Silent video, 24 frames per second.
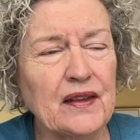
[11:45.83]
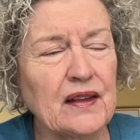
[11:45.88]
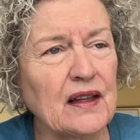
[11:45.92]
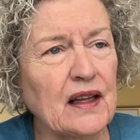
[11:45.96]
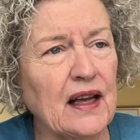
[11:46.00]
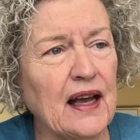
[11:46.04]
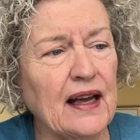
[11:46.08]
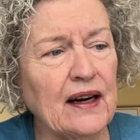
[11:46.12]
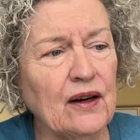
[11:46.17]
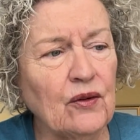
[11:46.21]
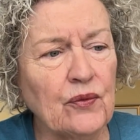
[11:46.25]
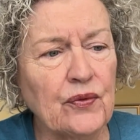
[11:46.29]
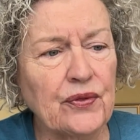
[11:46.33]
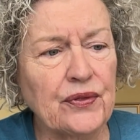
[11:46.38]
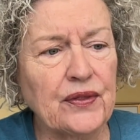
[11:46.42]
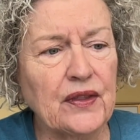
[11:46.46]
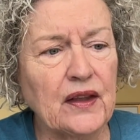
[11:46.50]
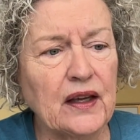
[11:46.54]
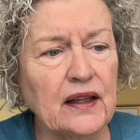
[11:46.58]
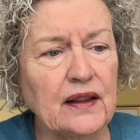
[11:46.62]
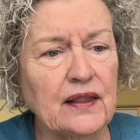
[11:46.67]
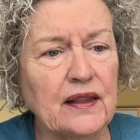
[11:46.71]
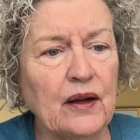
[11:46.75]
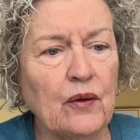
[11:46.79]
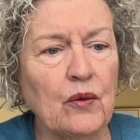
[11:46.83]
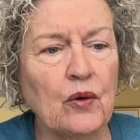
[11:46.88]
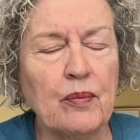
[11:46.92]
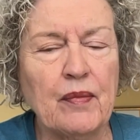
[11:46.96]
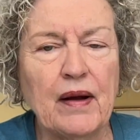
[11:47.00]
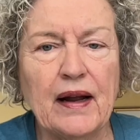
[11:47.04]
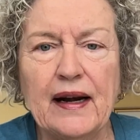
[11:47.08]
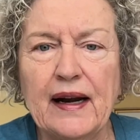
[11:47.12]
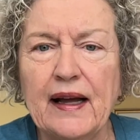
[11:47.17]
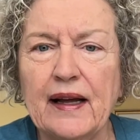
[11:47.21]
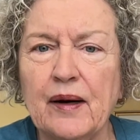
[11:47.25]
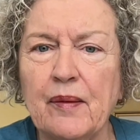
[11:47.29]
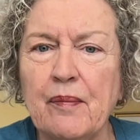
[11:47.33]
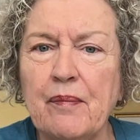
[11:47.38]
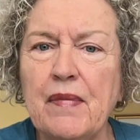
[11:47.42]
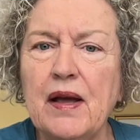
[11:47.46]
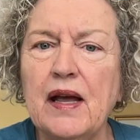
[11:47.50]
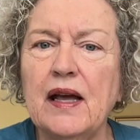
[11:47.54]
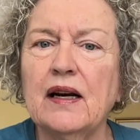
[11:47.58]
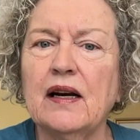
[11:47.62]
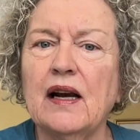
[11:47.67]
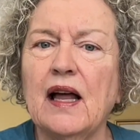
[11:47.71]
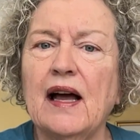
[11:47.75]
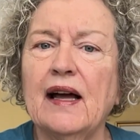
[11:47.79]
I don't think they were made out of
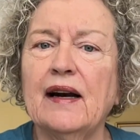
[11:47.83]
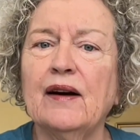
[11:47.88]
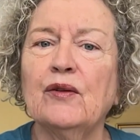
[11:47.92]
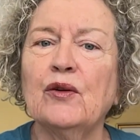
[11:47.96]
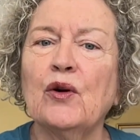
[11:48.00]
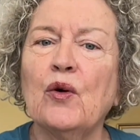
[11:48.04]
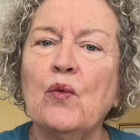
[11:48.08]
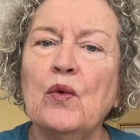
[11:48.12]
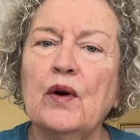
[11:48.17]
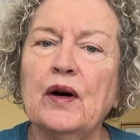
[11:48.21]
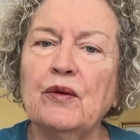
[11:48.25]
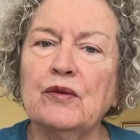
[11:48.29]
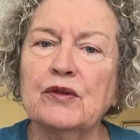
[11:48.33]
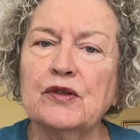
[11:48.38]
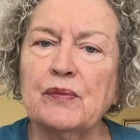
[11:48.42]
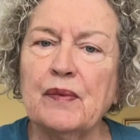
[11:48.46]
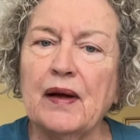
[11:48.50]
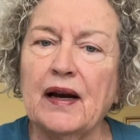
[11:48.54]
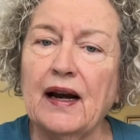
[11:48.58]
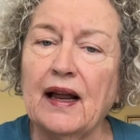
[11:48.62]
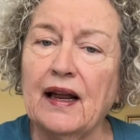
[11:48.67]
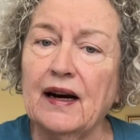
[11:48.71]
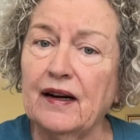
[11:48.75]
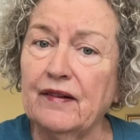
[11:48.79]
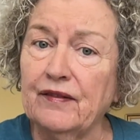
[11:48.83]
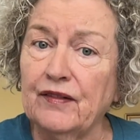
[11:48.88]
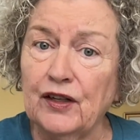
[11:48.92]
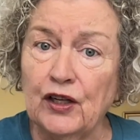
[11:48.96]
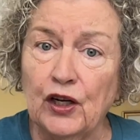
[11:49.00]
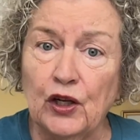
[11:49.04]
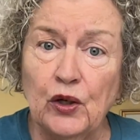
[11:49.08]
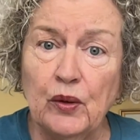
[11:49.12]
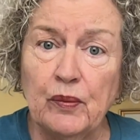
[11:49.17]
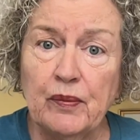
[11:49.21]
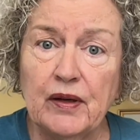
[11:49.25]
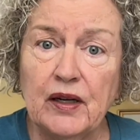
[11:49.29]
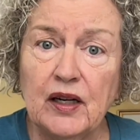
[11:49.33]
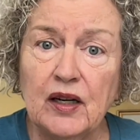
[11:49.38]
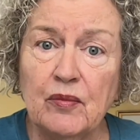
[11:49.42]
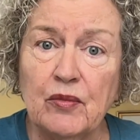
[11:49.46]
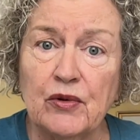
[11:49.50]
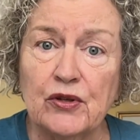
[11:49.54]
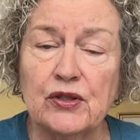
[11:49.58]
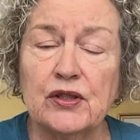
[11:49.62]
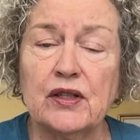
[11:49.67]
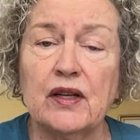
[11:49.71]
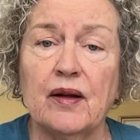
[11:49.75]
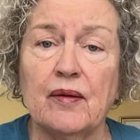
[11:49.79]
metal. I don't know what it was made out of, aluminum or
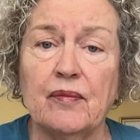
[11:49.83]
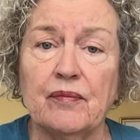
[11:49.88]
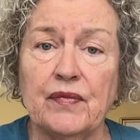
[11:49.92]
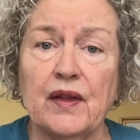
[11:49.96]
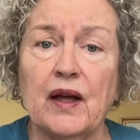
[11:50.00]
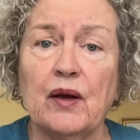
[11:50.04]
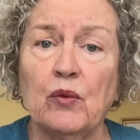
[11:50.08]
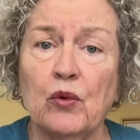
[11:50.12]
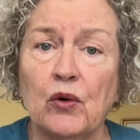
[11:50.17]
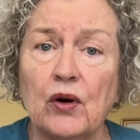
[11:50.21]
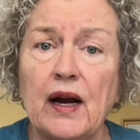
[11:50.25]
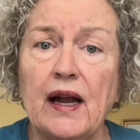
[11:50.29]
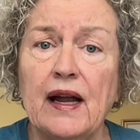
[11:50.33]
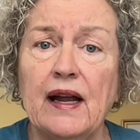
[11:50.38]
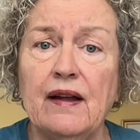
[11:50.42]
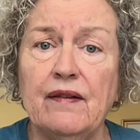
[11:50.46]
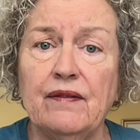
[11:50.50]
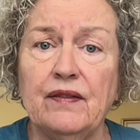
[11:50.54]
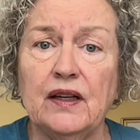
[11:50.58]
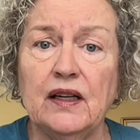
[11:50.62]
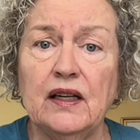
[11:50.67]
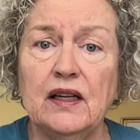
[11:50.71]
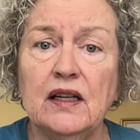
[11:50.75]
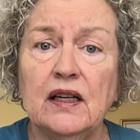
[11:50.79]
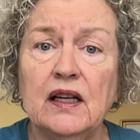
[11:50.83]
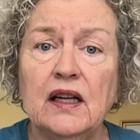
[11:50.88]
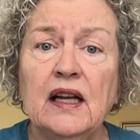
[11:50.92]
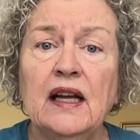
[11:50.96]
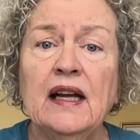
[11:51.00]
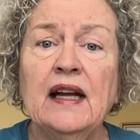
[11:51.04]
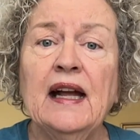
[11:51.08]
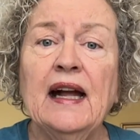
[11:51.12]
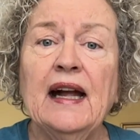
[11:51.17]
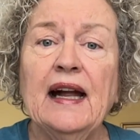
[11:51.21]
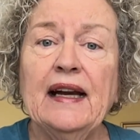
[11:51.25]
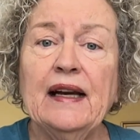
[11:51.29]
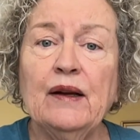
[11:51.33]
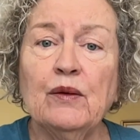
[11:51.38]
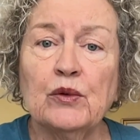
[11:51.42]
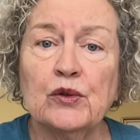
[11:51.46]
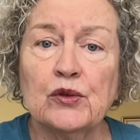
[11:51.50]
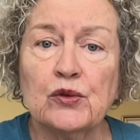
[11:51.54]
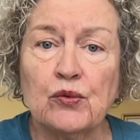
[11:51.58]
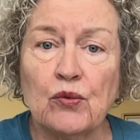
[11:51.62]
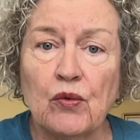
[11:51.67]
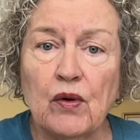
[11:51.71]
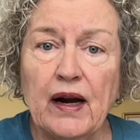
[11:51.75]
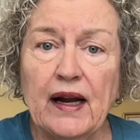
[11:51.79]
something. They were heavy, and it
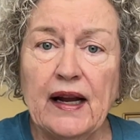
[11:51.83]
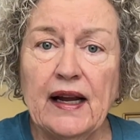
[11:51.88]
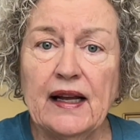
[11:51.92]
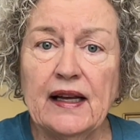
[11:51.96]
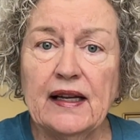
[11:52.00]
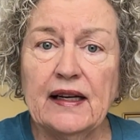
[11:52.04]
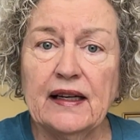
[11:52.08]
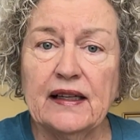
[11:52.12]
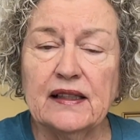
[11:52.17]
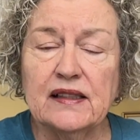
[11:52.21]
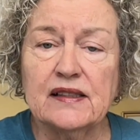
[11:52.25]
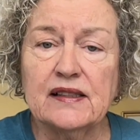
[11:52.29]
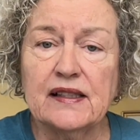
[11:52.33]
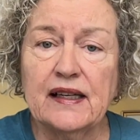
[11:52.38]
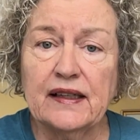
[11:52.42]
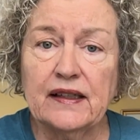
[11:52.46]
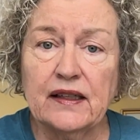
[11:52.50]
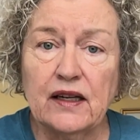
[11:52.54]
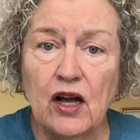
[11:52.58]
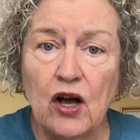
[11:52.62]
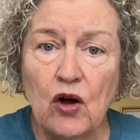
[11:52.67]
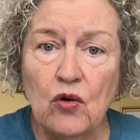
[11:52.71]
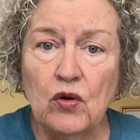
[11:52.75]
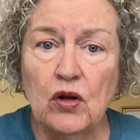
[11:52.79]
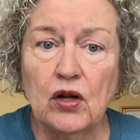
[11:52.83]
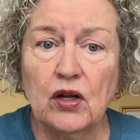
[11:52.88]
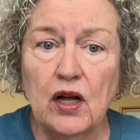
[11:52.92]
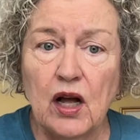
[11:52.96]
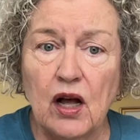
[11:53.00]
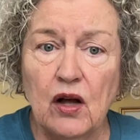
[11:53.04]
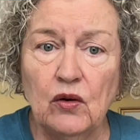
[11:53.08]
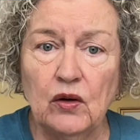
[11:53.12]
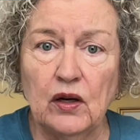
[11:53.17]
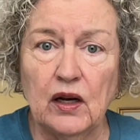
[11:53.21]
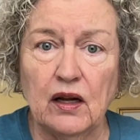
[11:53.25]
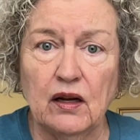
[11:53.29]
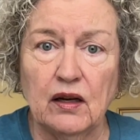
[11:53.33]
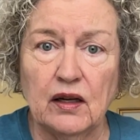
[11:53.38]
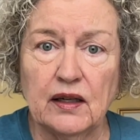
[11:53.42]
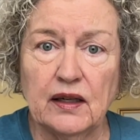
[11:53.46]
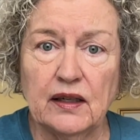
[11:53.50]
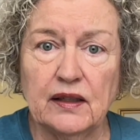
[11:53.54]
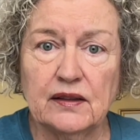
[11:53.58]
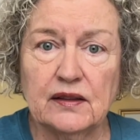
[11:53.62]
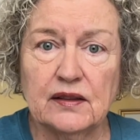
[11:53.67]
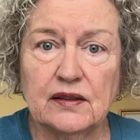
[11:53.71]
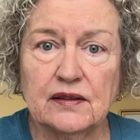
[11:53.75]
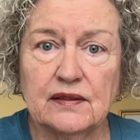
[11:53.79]
was red and said Coca-Cola on
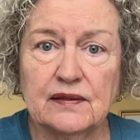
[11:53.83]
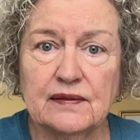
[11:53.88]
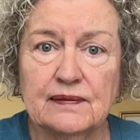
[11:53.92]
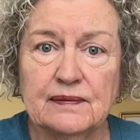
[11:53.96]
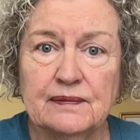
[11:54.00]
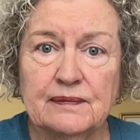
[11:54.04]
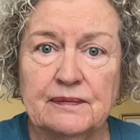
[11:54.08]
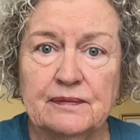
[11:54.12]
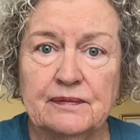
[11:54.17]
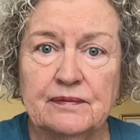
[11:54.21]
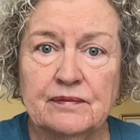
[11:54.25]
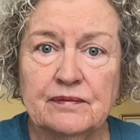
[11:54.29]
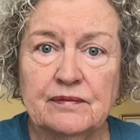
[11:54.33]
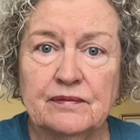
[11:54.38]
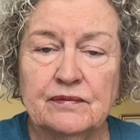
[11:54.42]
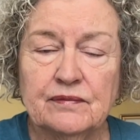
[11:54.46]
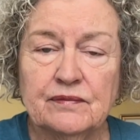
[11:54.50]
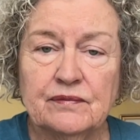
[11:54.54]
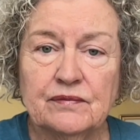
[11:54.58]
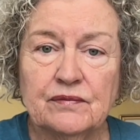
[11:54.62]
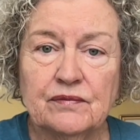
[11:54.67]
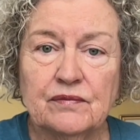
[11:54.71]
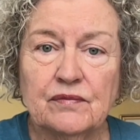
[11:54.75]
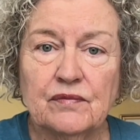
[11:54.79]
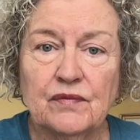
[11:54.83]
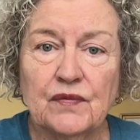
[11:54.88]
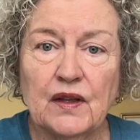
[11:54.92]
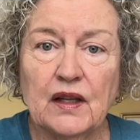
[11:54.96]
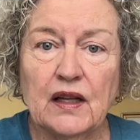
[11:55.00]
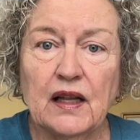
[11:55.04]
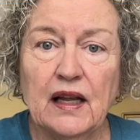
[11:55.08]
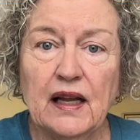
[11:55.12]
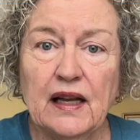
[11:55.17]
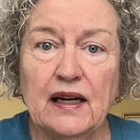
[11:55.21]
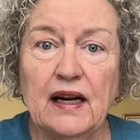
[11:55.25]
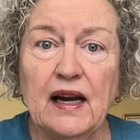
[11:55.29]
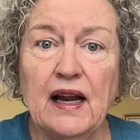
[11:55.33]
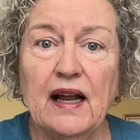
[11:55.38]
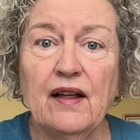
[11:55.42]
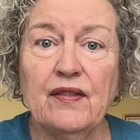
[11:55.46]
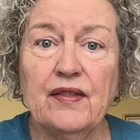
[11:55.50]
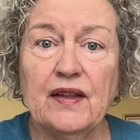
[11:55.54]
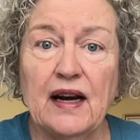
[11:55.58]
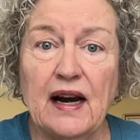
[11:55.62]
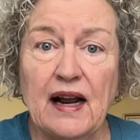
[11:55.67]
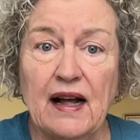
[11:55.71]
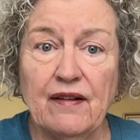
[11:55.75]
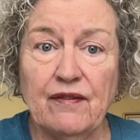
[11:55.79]
it. And now
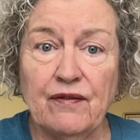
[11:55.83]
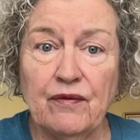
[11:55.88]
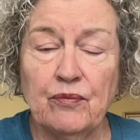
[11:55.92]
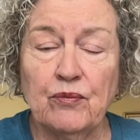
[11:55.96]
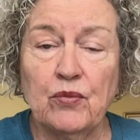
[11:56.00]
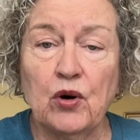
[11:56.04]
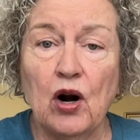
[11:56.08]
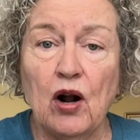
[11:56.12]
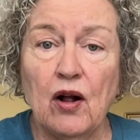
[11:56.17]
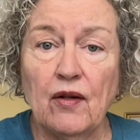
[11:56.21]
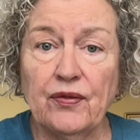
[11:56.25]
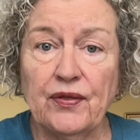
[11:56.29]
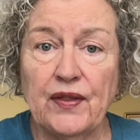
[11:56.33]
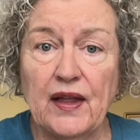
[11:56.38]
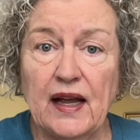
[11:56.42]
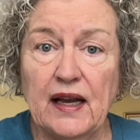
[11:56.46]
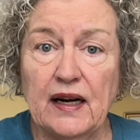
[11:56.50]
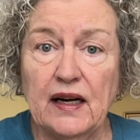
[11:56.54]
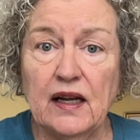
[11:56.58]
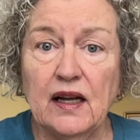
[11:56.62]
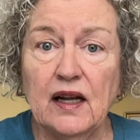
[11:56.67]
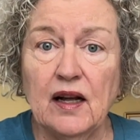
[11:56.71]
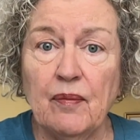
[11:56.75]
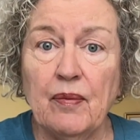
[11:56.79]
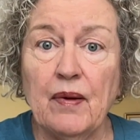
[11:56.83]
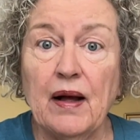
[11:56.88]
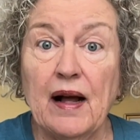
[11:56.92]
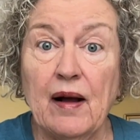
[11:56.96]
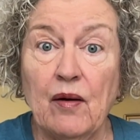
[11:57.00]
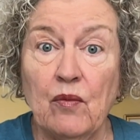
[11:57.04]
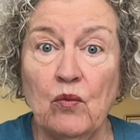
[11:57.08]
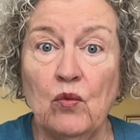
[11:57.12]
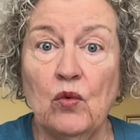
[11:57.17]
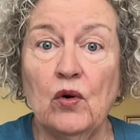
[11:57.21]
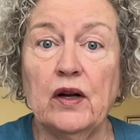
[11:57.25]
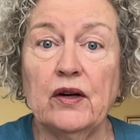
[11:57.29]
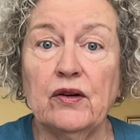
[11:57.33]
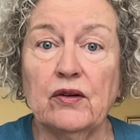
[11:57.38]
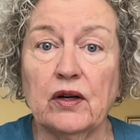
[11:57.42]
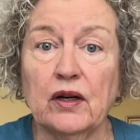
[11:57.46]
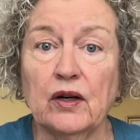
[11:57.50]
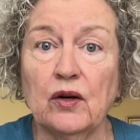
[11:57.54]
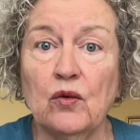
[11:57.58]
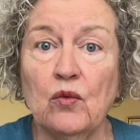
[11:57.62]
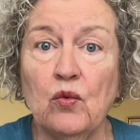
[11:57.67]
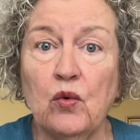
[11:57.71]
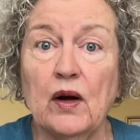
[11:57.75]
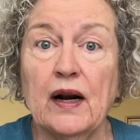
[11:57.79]
that I've brought that up, I'm
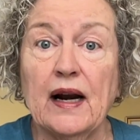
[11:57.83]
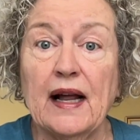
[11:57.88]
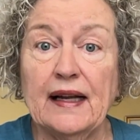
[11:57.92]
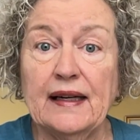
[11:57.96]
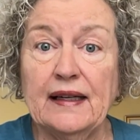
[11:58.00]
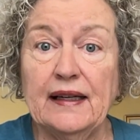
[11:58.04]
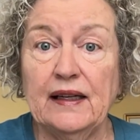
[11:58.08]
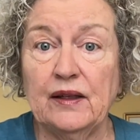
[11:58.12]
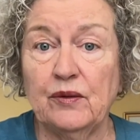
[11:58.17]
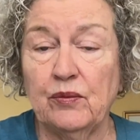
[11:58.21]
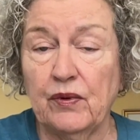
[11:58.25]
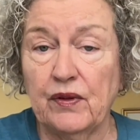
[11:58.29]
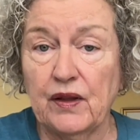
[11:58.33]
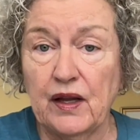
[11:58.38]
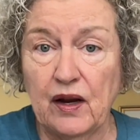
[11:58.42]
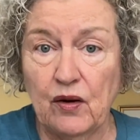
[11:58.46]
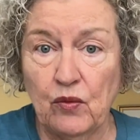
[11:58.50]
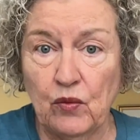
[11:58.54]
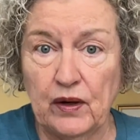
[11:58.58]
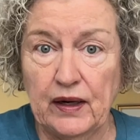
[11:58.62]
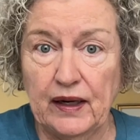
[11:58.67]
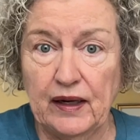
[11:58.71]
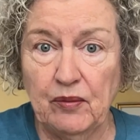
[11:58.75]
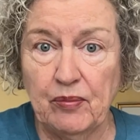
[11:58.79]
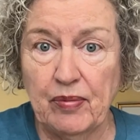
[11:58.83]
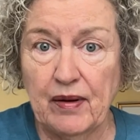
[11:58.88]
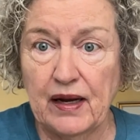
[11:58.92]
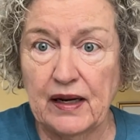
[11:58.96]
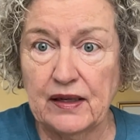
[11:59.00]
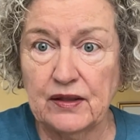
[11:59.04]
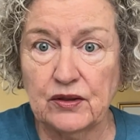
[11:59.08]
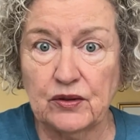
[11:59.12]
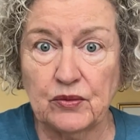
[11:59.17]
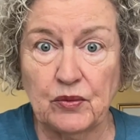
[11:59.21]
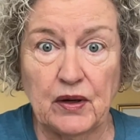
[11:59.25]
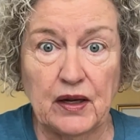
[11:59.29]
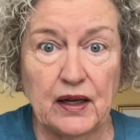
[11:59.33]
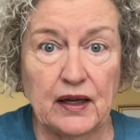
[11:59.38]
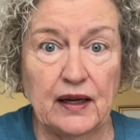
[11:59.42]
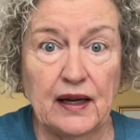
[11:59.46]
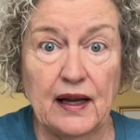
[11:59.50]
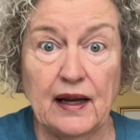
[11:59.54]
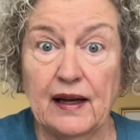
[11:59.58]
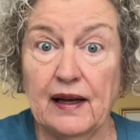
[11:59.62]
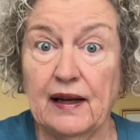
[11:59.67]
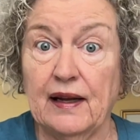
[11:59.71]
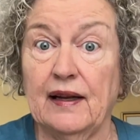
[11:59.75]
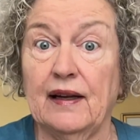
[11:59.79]
wondering what I did with that when he passed away.
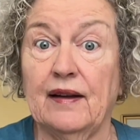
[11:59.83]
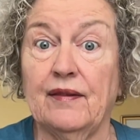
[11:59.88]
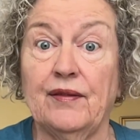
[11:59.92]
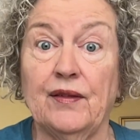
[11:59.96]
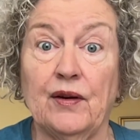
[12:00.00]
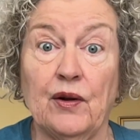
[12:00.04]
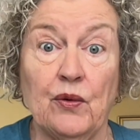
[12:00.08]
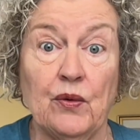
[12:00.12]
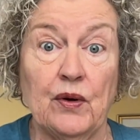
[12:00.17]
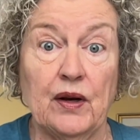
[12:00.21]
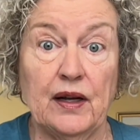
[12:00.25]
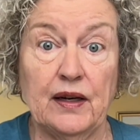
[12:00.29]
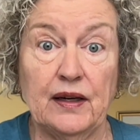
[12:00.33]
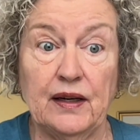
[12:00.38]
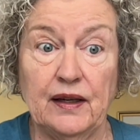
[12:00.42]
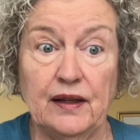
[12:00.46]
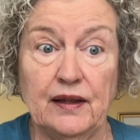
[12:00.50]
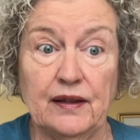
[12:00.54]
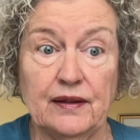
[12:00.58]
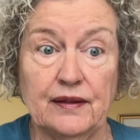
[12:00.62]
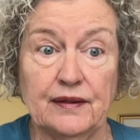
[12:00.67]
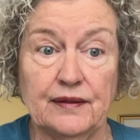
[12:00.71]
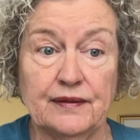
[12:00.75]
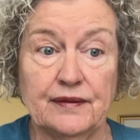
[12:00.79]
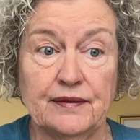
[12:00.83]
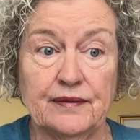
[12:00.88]
I have no idea.